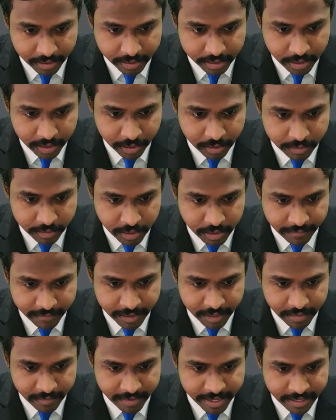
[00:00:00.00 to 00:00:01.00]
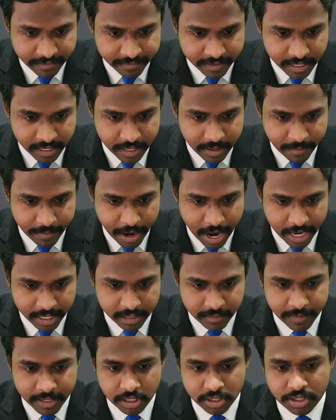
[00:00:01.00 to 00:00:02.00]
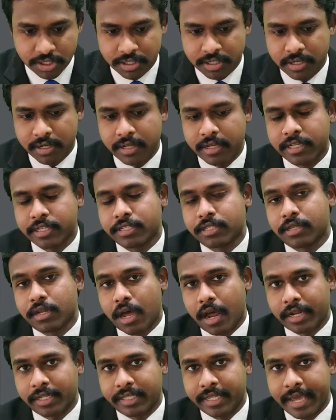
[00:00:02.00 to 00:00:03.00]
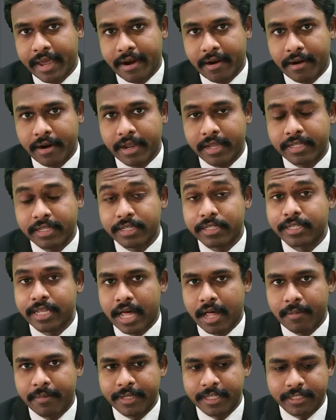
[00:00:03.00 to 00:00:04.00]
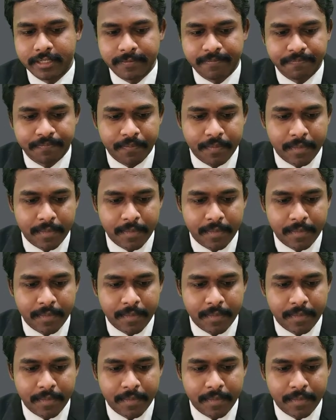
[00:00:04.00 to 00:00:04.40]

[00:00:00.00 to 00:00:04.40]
So use of derivatives in approximation is not there in the syllabus.